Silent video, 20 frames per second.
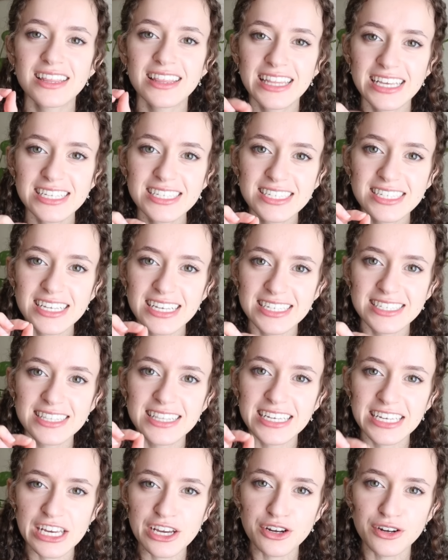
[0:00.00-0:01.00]
this is
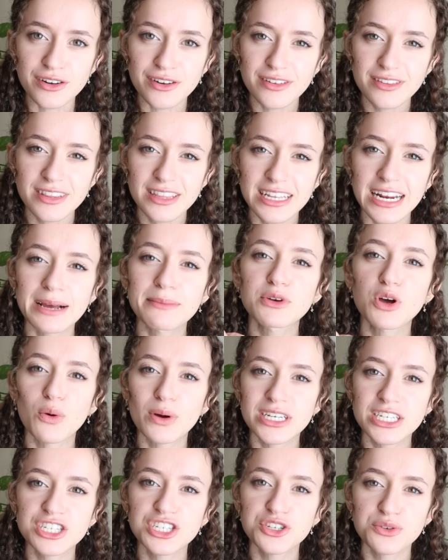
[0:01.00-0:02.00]
the year that I'm
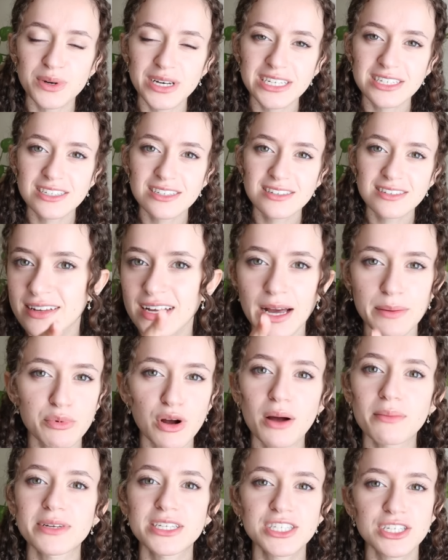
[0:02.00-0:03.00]
going to do it. I
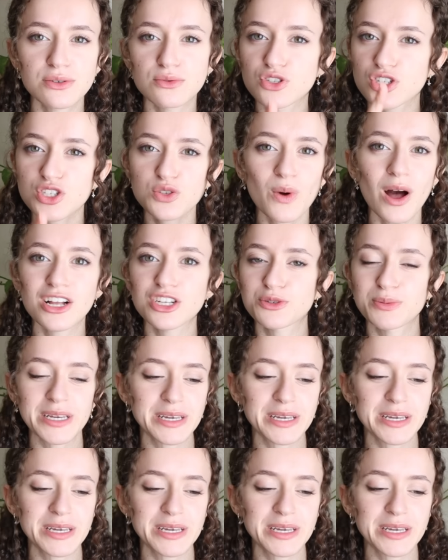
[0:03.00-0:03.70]
promise you. Just watch